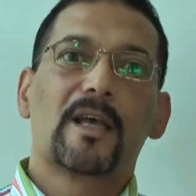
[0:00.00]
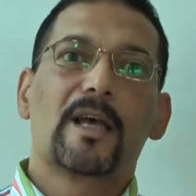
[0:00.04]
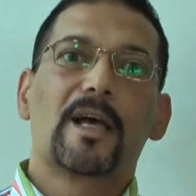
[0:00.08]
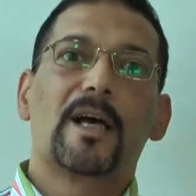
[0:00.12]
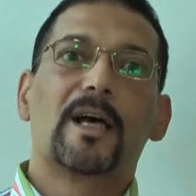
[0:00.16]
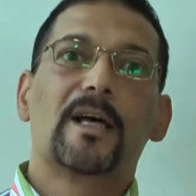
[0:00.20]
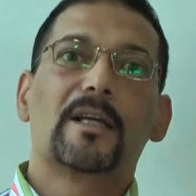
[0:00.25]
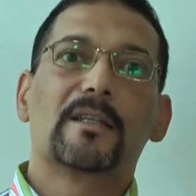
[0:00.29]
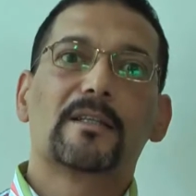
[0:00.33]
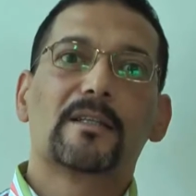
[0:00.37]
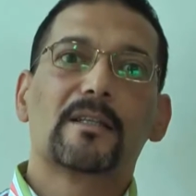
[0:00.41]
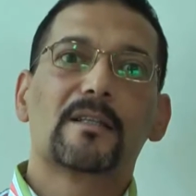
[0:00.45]

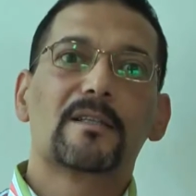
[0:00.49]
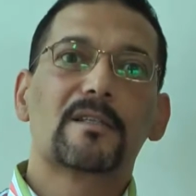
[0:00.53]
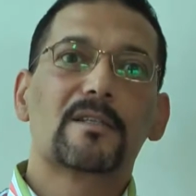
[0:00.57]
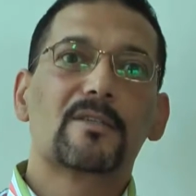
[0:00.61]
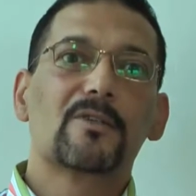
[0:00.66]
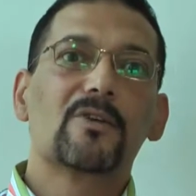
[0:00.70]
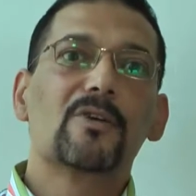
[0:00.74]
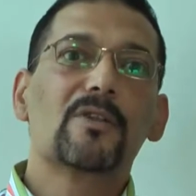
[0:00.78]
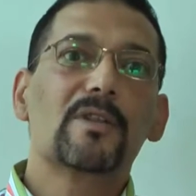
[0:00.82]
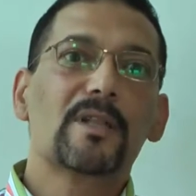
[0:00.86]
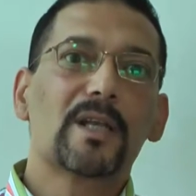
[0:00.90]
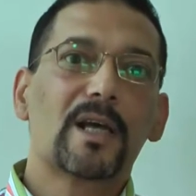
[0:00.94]
And it's
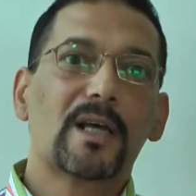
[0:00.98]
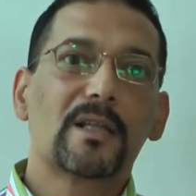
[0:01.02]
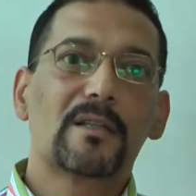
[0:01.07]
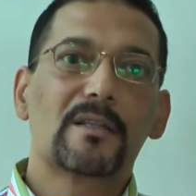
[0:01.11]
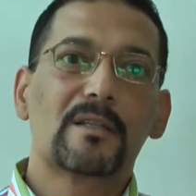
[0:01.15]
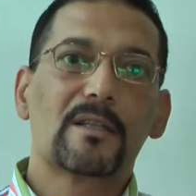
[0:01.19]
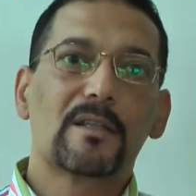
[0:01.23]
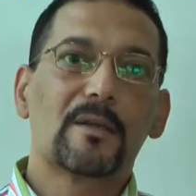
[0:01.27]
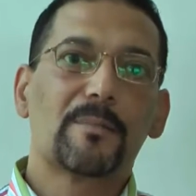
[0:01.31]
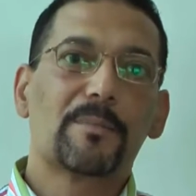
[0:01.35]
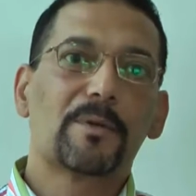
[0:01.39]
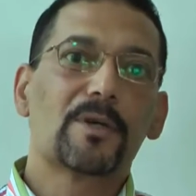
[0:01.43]
known
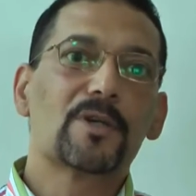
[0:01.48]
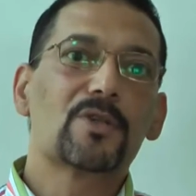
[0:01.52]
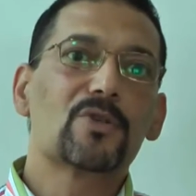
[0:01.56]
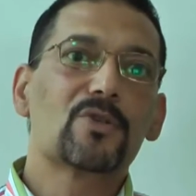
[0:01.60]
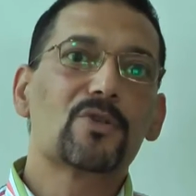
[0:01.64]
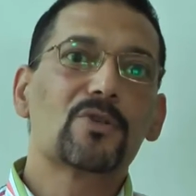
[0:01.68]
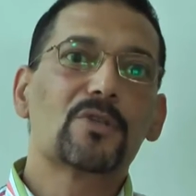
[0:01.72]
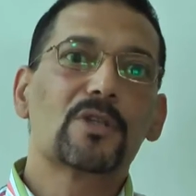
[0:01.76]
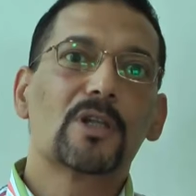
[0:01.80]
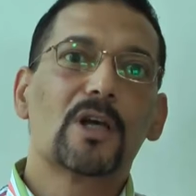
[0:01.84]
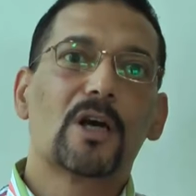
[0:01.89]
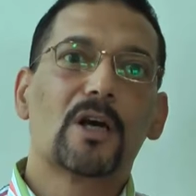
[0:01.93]
that the
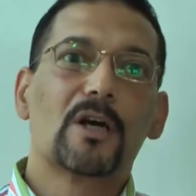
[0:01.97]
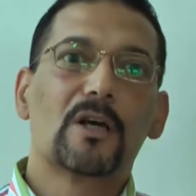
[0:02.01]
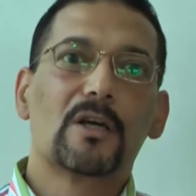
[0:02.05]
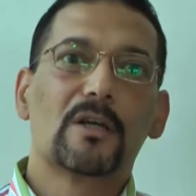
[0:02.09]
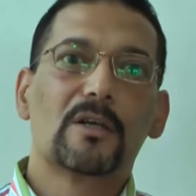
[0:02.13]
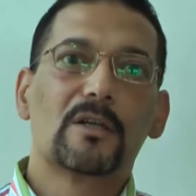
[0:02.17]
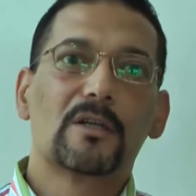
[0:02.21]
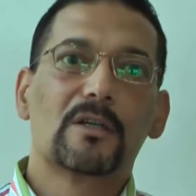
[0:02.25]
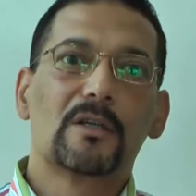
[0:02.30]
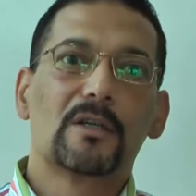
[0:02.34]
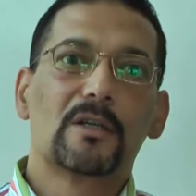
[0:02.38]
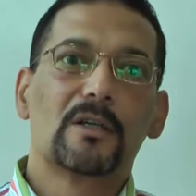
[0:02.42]
person
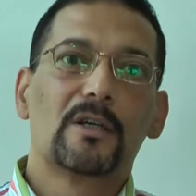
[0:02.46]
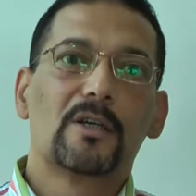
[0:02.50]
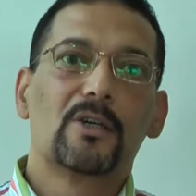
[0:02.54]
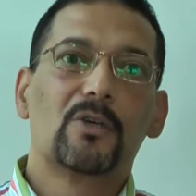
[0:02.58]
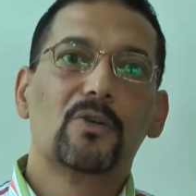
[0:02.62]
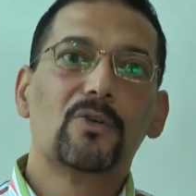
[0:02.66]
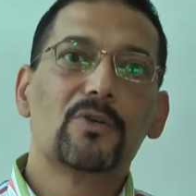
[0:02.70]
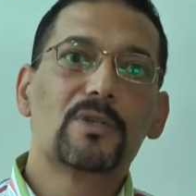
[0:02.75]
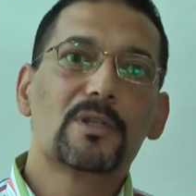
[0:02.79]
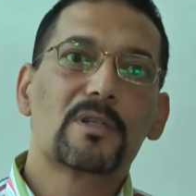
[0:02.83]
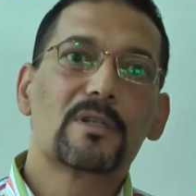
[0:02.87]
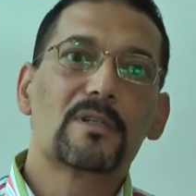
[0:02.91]

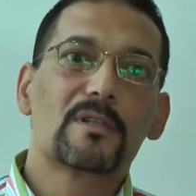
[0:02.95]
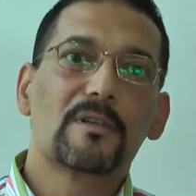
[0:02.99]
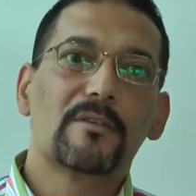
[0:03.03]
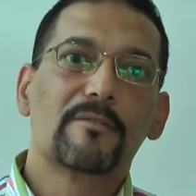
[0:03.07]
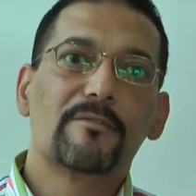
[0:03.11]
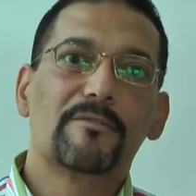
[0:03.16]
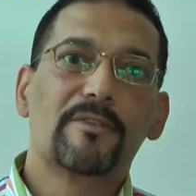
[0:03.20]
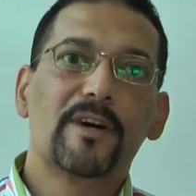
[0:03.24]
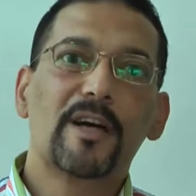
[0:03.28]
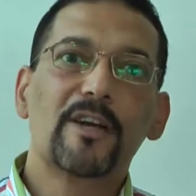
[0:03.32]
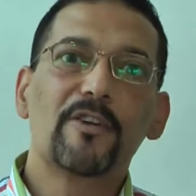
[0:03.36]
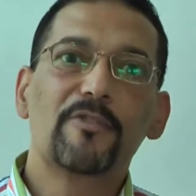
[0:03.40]
loses
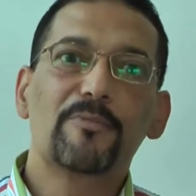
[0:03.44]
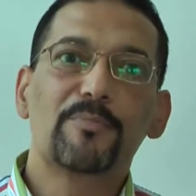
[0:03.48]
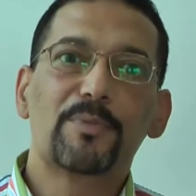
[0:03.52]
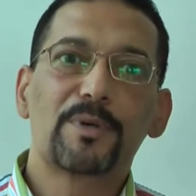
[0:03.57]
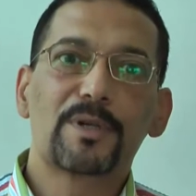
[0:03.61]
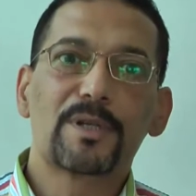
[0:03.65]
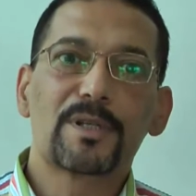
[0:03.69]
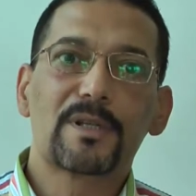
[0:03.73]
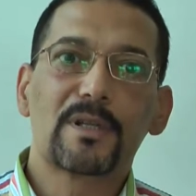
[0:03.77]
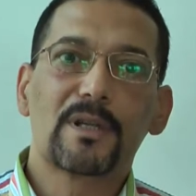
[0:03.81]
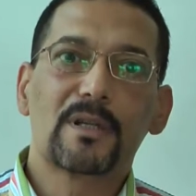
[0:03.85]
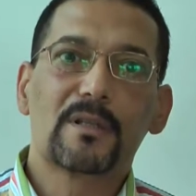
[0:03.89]

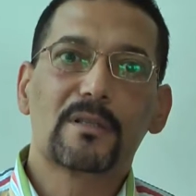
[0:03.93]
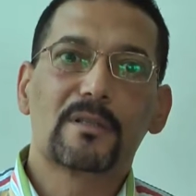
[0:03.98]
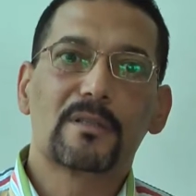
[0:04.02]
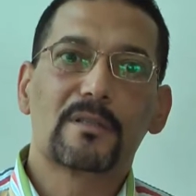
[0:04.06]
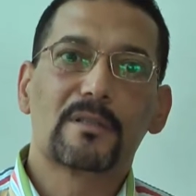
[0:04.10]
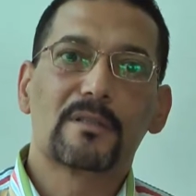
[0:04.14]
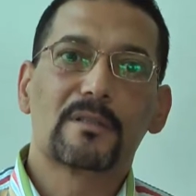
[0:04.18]
5%